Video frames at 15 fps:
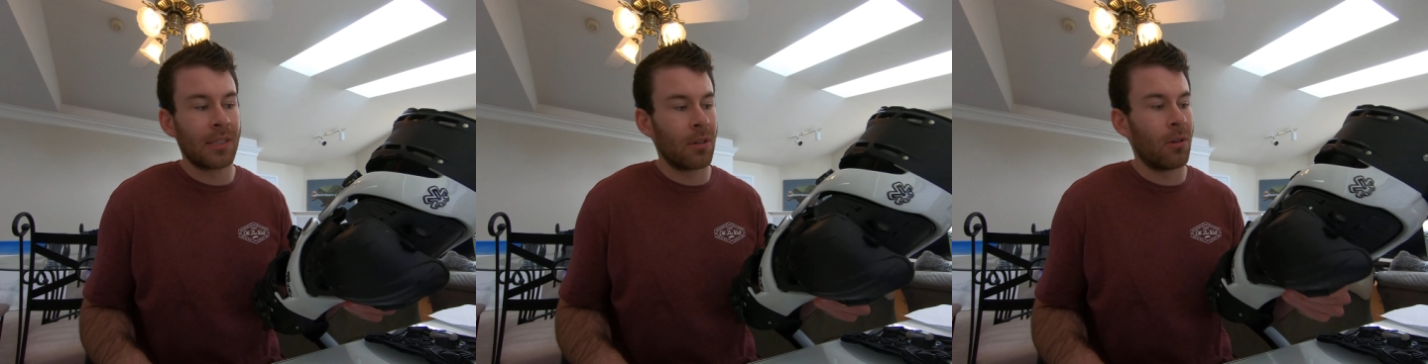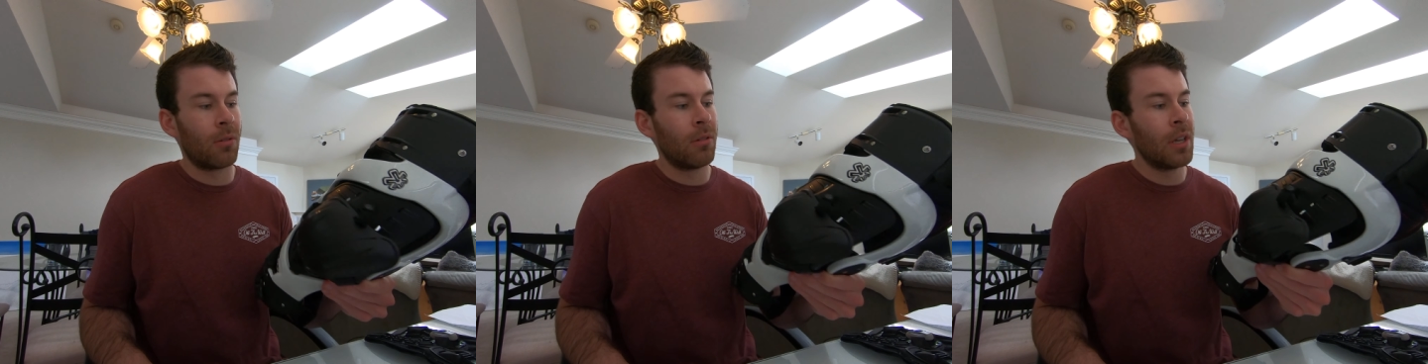
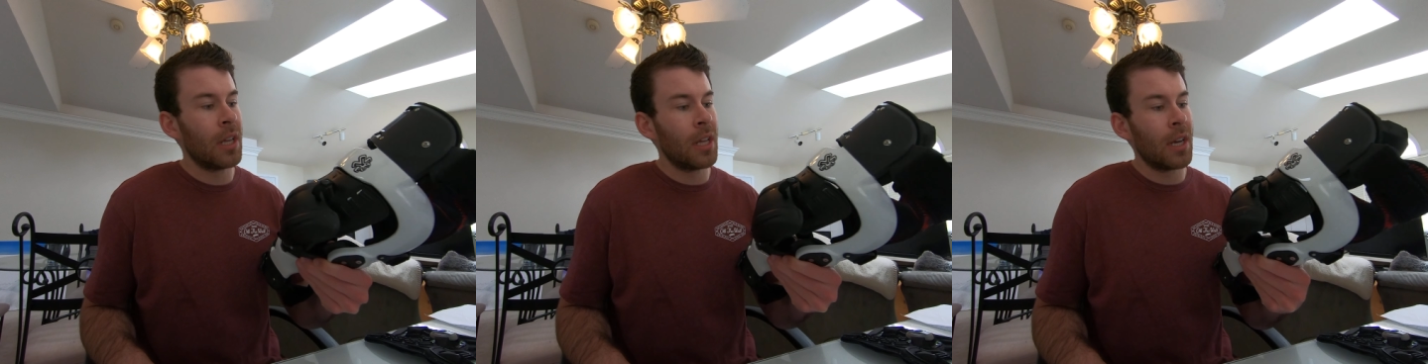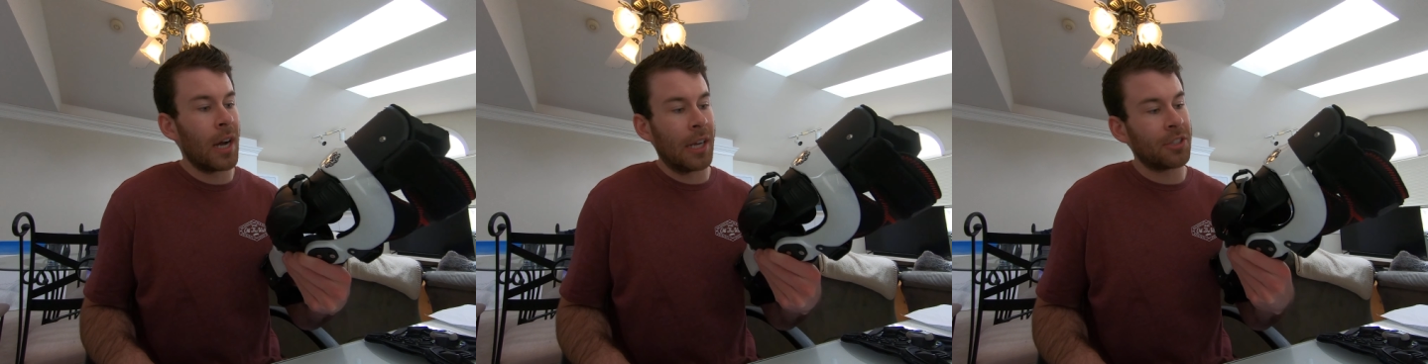So
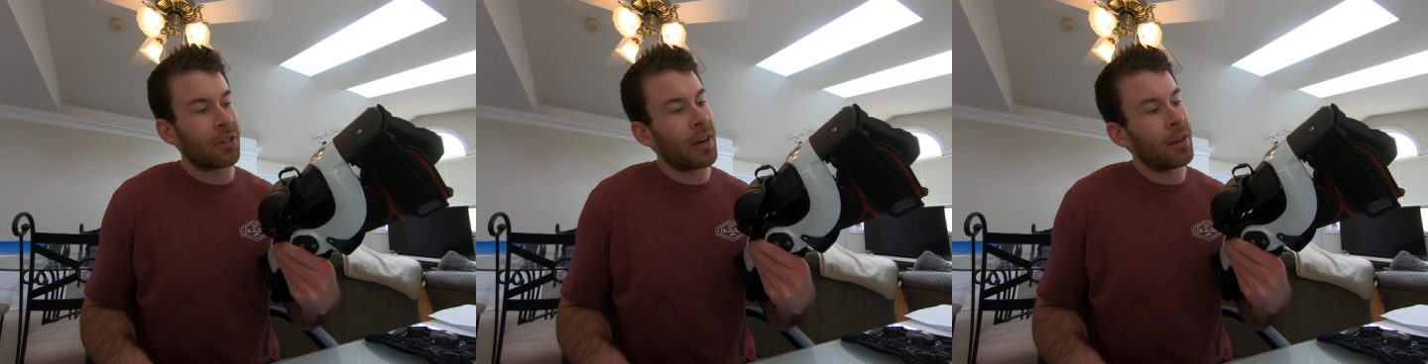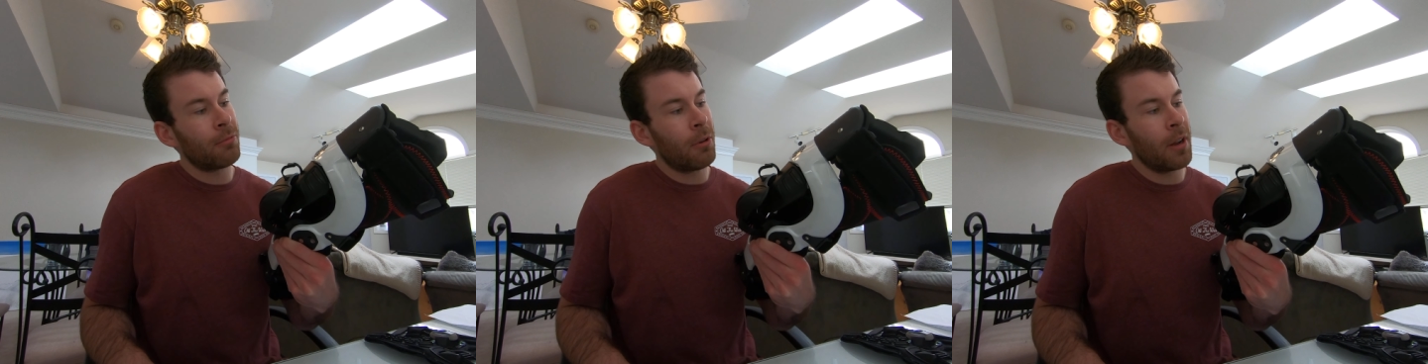I
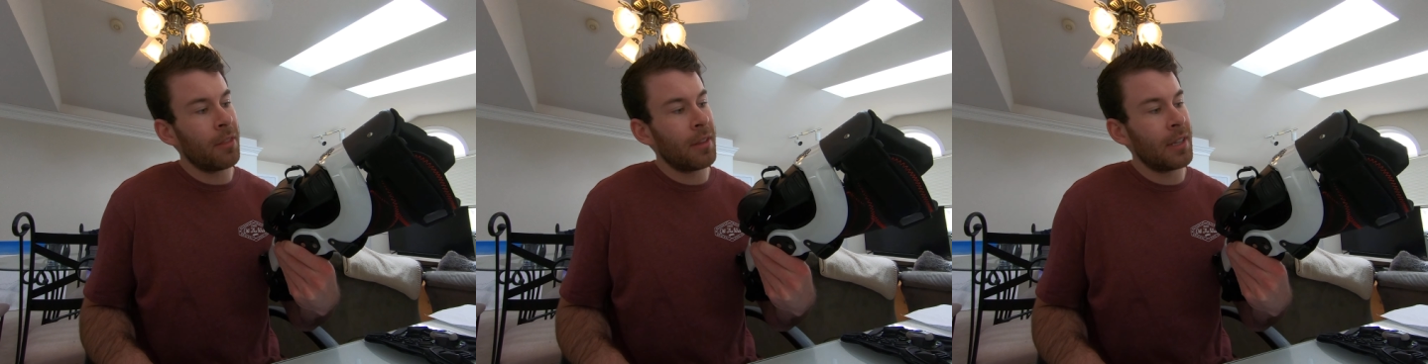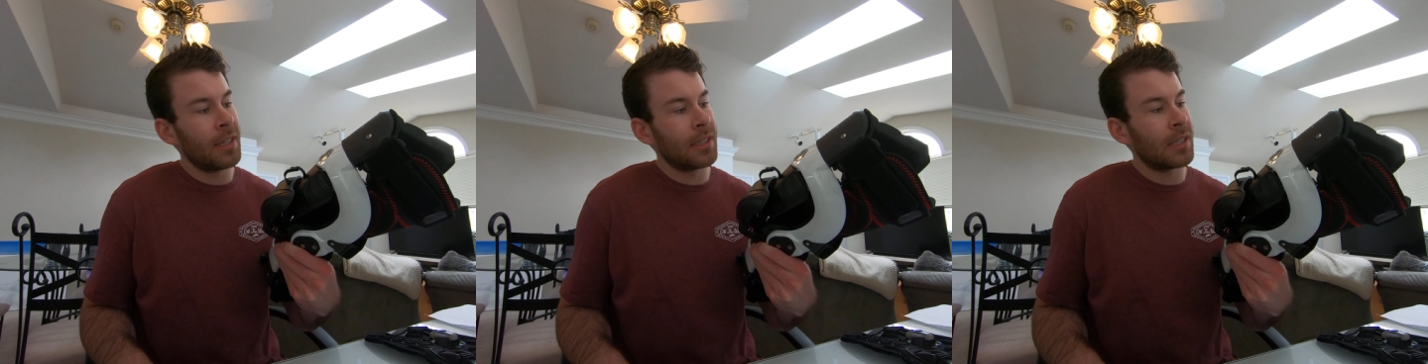try and
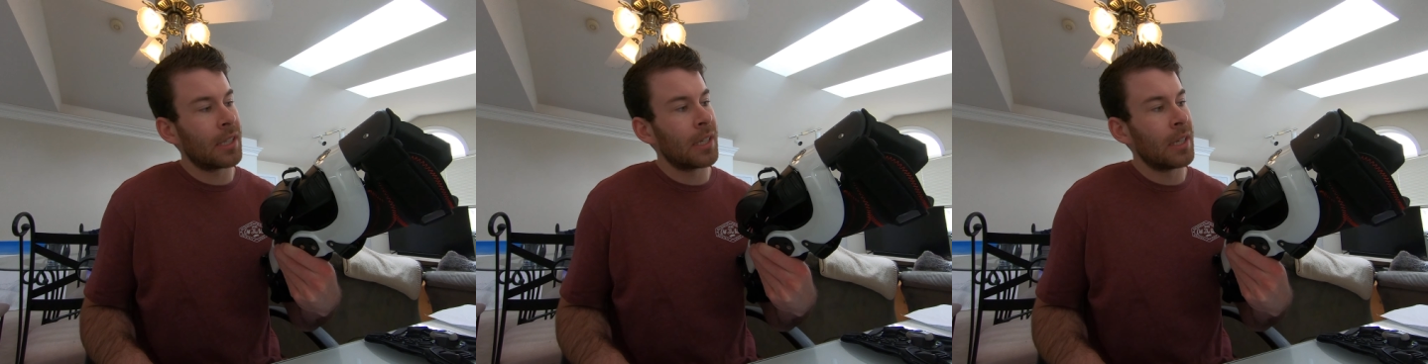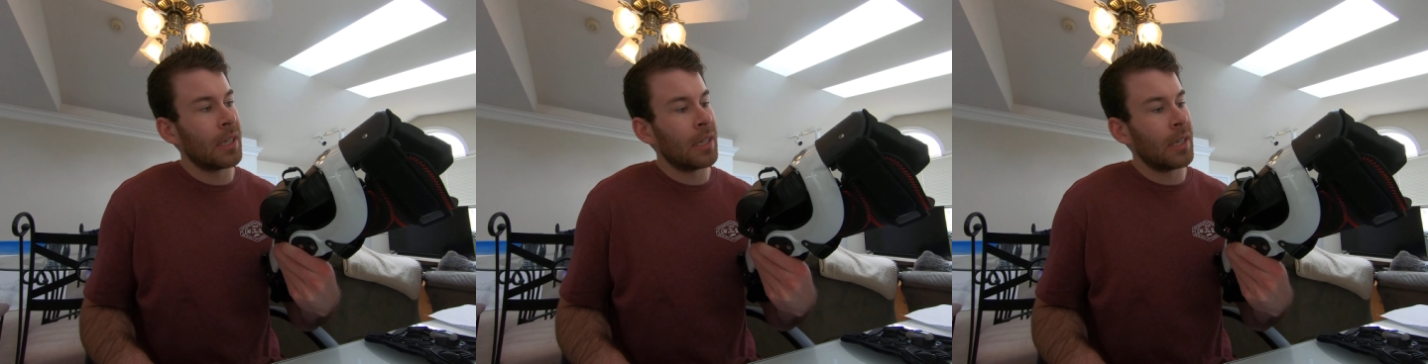run these